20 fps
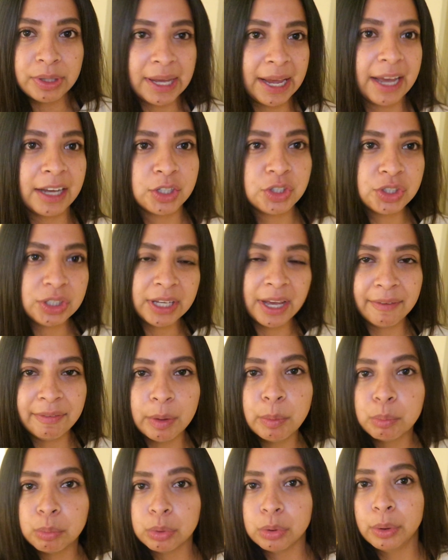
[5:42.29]
They actually have
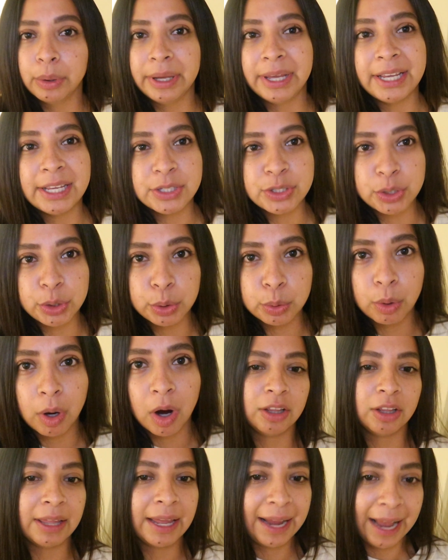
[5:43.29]
employees who
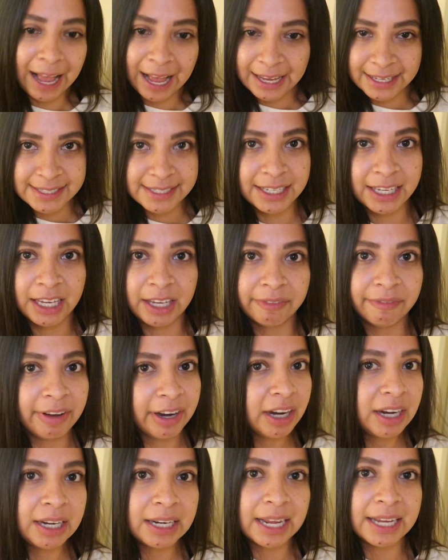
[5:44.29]
like asking
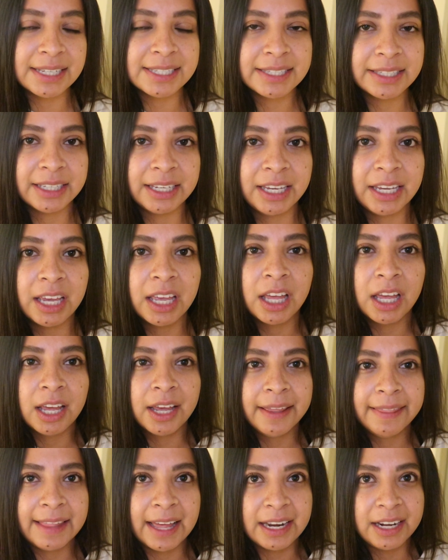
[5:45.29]
very nicely
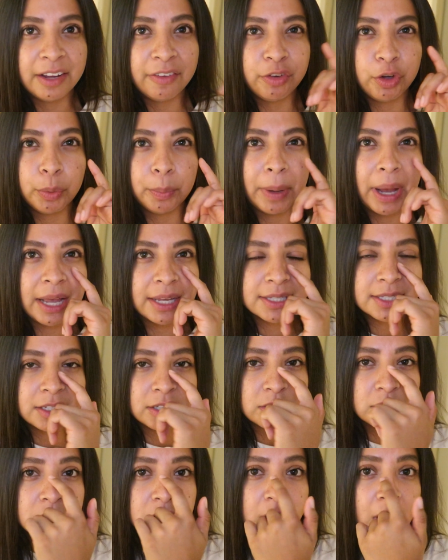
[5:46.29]
that if your mask
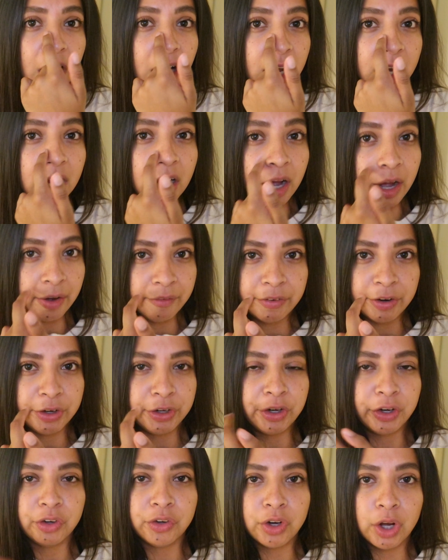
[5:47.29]
does not cover
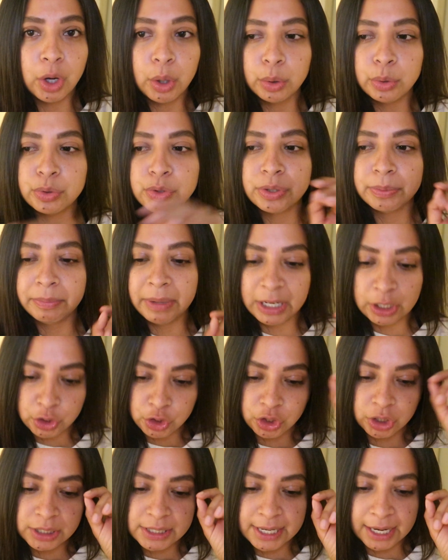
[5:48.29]
your nose, make
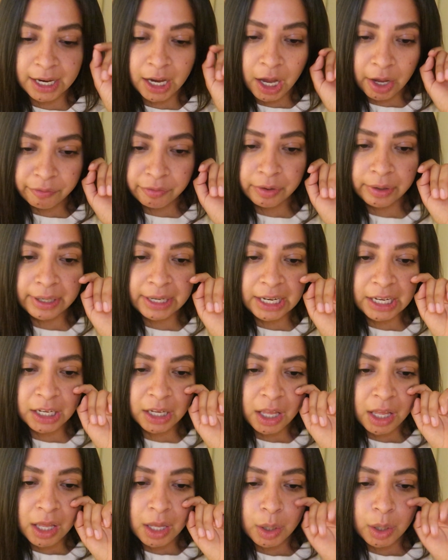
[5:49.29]
sure it's like covering,